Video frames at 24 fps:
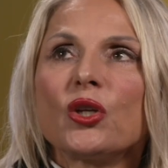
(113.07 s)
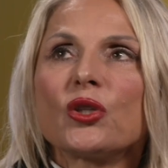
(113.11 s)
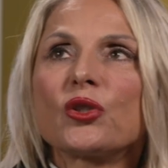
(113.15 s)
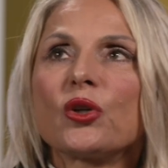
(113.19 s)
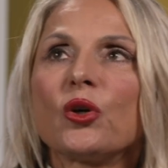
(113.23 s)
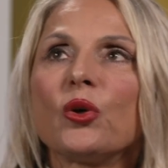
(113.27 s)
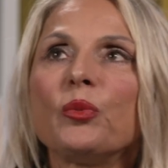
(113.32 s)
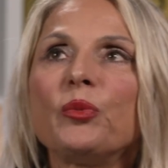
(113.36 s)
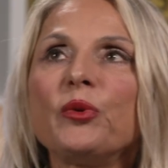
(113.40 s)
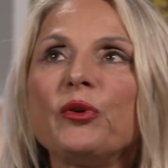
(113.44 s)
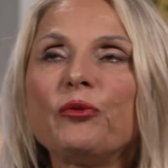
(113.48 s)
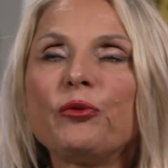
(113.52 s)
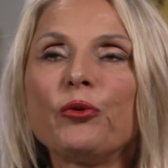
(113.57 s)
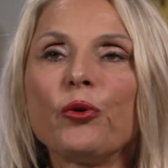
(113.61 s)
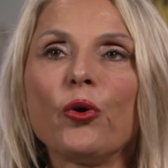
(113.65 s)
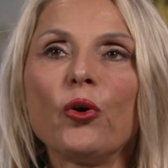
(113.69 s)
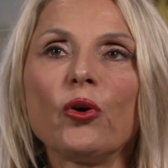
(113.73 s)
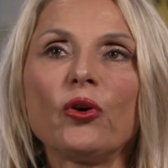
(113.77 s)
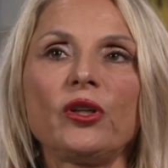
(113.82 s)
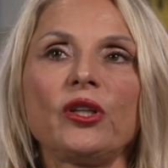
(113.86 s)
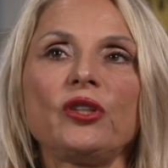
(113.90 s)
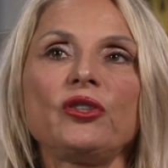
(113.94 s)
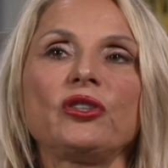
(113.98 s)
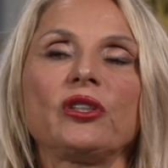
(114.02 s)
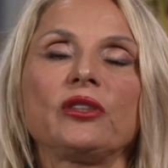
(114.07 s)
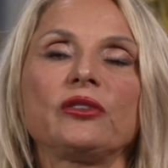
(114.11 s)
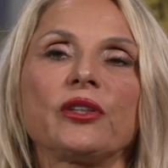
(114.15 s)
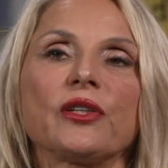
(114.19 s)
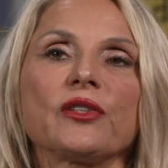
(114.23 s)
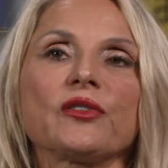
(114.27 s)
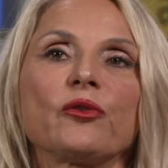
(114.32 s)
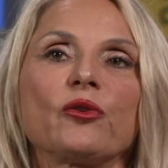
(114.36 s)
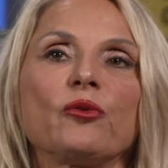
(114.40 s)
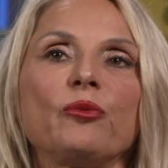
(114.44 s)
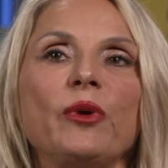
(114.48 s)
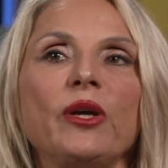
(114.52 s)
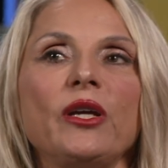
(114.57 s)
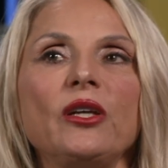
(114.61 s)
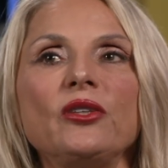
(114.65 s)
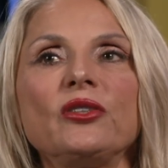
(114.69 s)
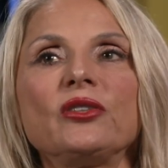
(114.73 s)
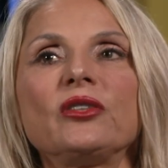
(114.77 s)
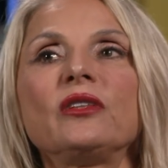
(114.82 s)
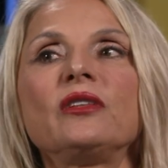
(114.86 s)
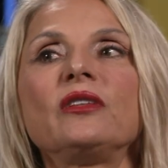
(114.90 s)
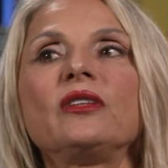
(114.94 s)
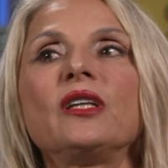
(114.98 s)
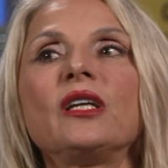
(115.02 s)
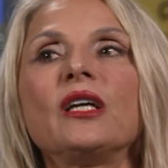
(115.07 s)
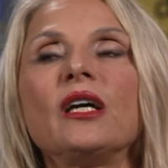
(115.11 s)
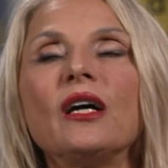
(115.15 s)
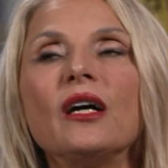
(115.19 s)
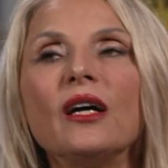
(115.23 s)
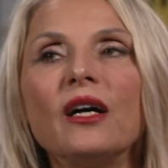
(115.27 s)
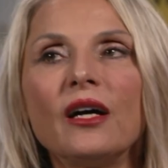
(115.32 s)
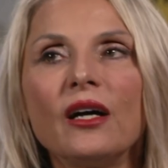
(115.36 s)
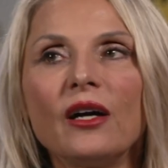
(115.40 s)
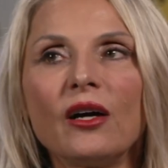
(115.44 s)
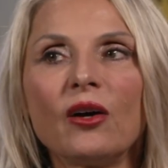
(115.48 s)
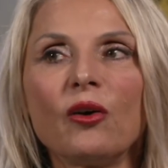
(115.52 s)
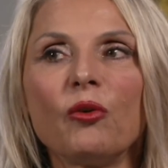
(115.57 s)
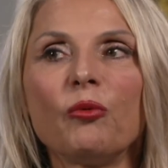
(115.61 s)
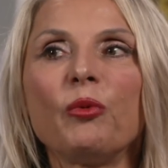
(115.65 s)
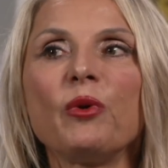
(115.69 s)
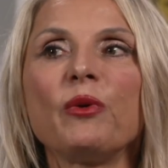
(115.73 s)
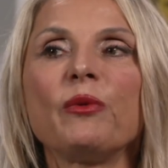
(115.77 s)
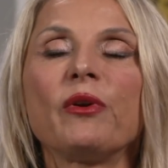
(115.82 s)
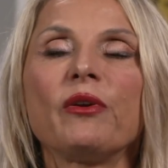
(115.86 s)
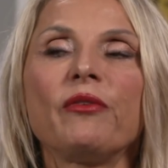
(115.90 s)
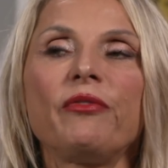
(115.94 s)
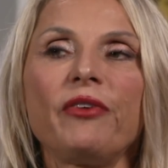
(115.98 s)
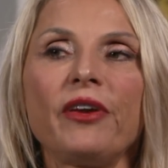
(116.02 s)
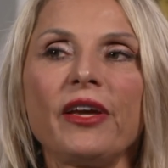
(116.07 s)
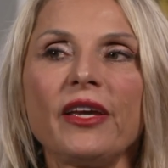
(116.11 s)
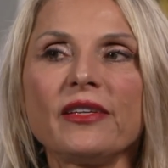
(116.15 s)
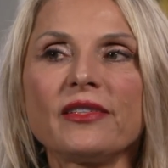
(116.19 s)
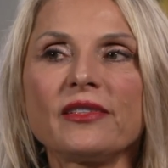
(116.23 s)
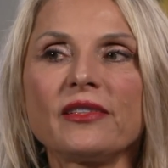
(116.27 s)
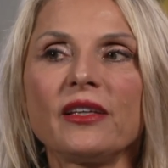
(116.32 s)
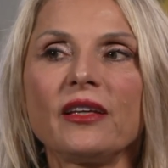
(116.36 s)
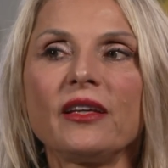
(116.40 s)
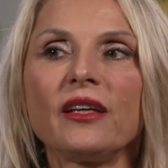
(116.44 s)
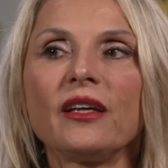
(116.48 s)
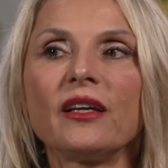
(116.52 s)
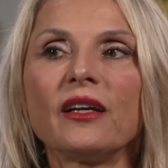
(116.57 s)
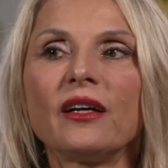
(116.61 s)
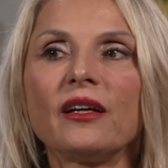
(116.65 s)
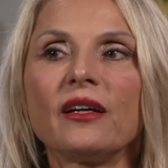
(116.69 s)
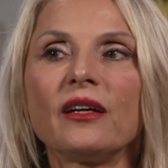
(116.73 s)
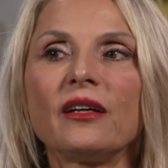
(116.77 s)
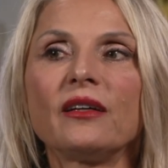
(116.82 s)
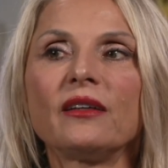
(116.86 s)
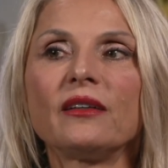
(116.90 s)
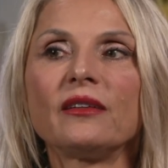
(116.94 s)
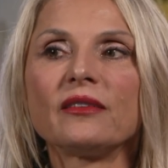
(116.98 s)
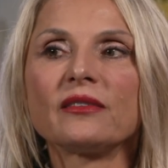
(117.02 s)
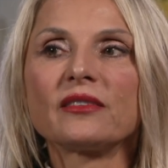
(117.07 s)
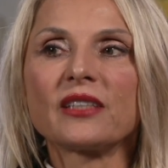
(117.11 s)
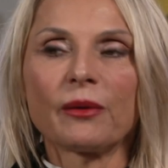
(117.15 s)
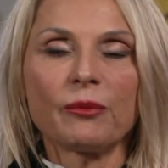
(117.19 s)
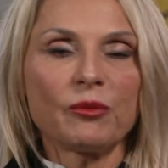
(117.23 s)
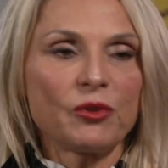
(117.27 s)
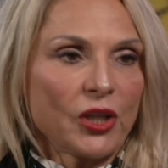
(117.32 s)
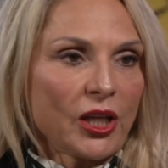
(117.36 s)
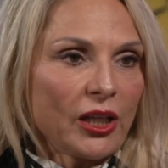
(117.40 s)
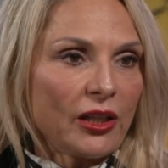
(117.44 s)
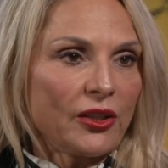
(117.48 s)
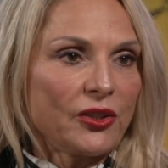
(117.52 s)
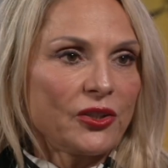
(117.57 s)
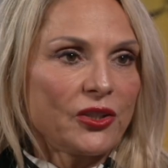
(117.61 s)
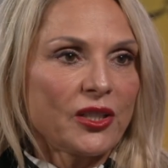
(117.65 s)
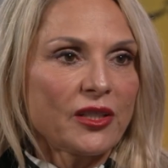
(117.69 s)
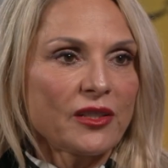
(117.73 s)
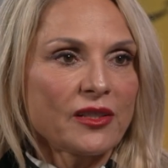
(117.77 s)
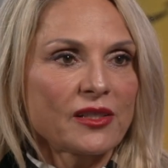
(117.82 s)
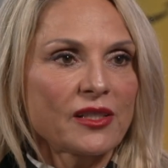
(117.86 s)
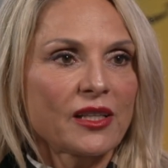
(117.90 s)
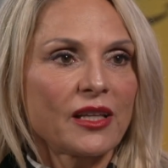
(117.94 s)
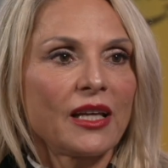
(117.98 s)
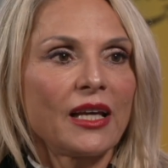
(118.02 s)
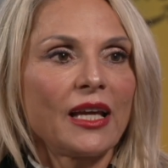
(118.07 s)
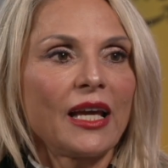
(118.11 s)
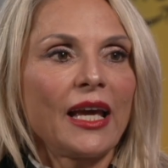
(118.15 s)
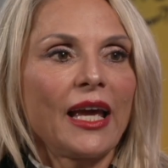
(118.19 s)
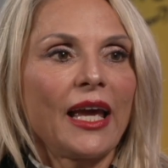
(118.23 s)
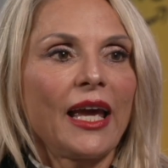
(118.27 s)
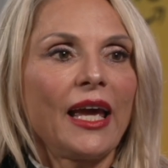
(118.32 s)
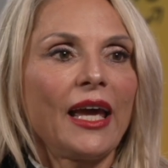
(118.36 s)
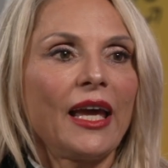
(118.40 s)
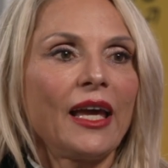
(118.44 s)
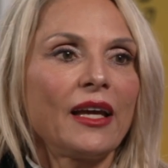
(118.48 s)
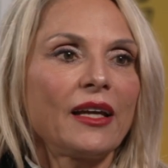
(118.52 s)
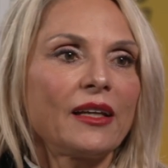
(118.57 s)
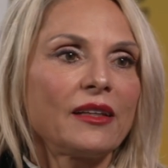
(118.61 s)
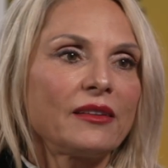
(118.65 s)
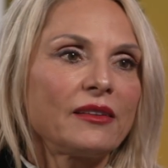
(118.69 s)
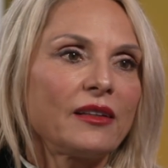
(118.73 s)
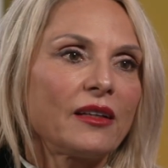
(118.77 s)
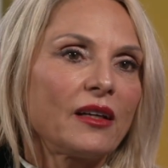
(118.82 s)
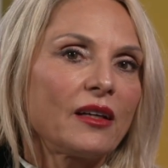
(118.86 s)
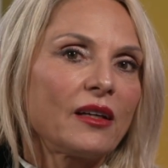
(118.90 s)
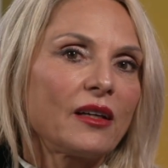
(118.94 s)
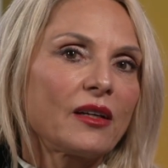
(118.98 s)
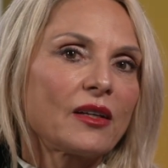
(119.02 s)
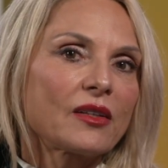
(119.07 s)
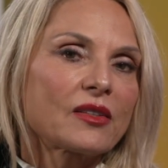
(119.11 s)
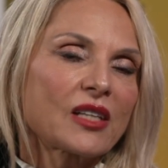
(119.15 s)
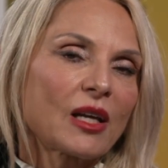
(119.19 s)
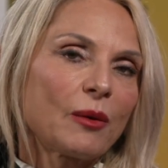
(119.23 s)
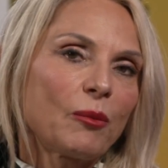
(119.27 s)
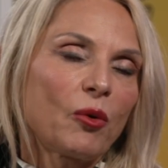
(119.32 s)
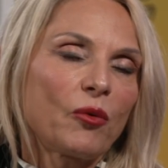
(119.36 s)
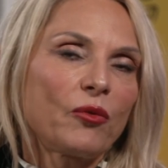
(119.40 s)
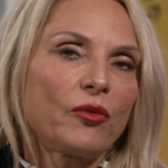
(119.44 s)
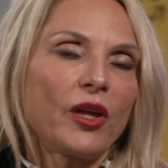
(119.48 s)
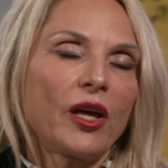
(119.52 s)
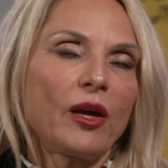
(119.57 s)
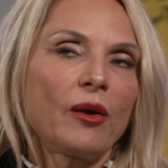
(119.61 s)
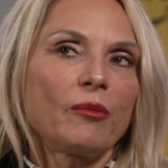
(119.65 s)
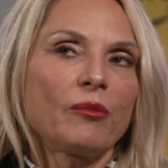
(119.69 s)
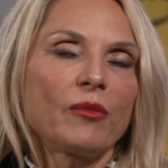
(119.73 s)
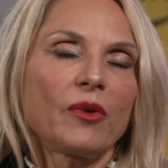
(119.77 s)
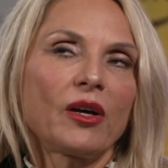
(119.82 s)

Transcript: So before digital transformation, uh, we were facing uh, some challenges, and uh, some of them